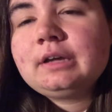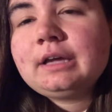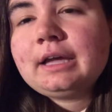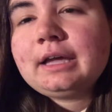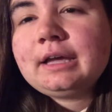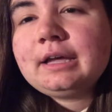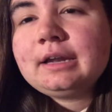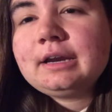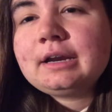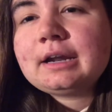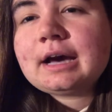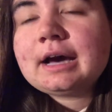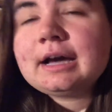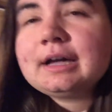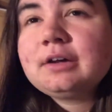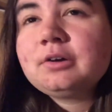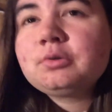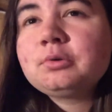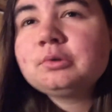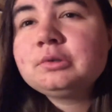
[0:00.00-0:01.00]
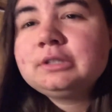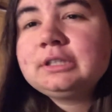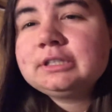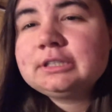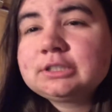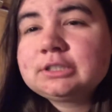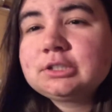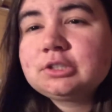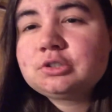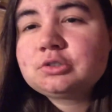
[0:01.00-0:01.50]
And I hold this
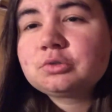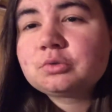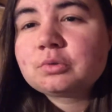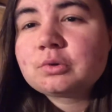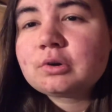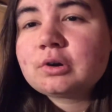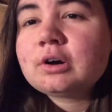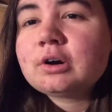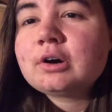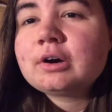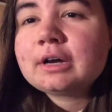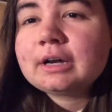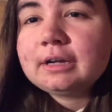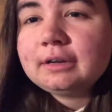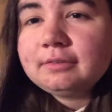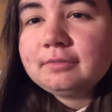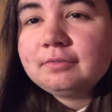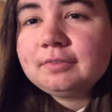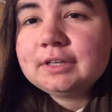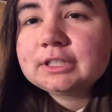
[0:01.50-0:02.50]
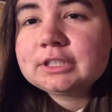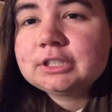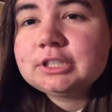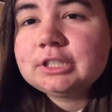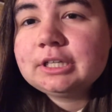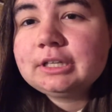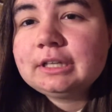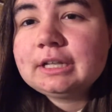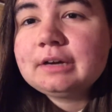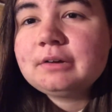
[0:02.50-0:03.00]
strong
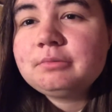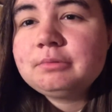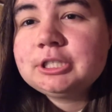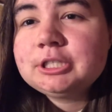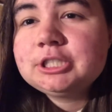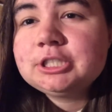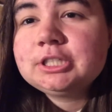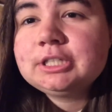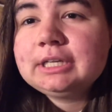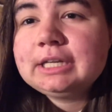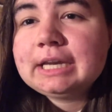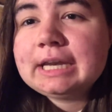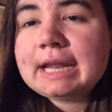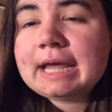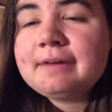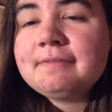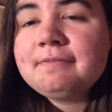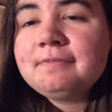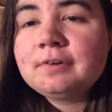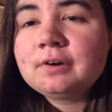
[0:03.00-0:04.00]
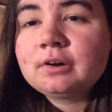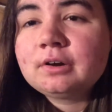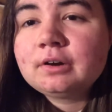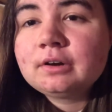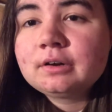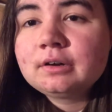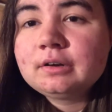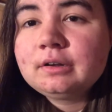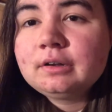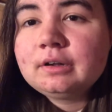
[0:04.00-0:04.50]
conviction that we should never
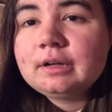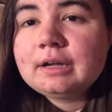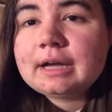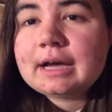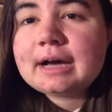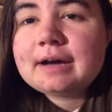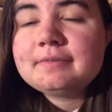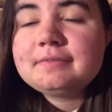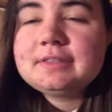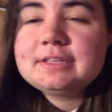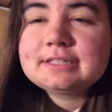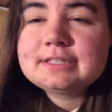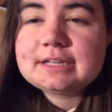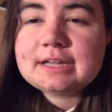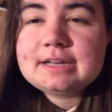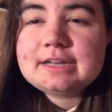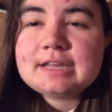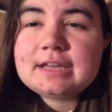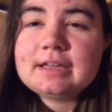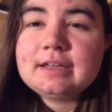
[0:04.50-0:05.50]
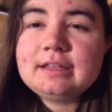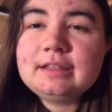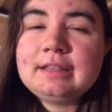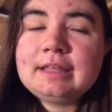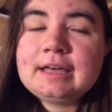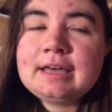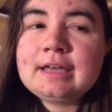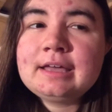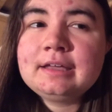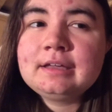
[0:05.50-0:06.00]
have this idea
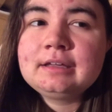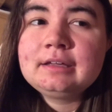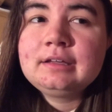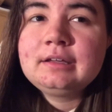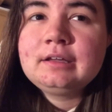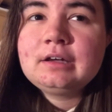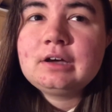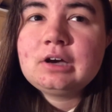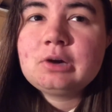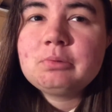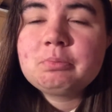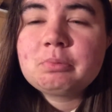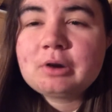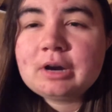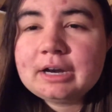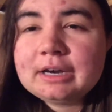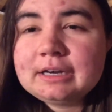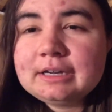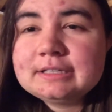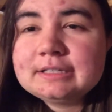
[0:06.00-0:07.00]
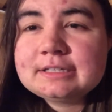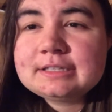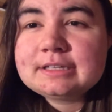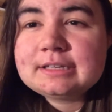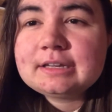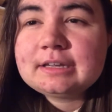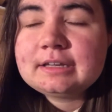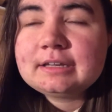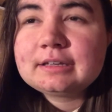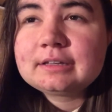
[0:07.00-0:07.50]
that a
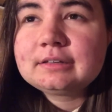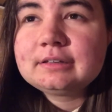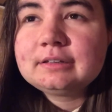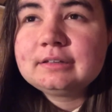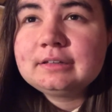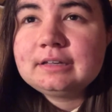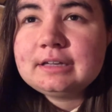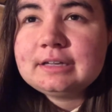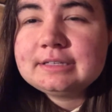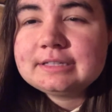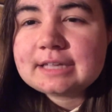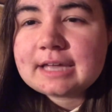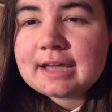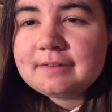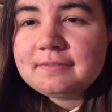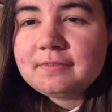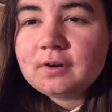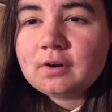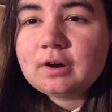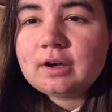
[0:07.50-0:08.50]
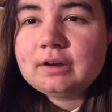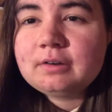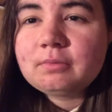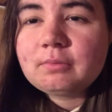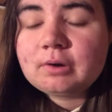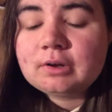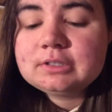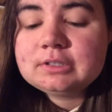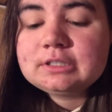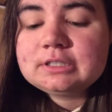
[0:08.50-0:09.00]
pregnancy is ever
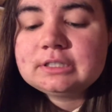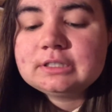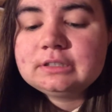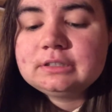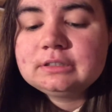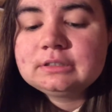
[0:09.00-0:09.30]
unwanted.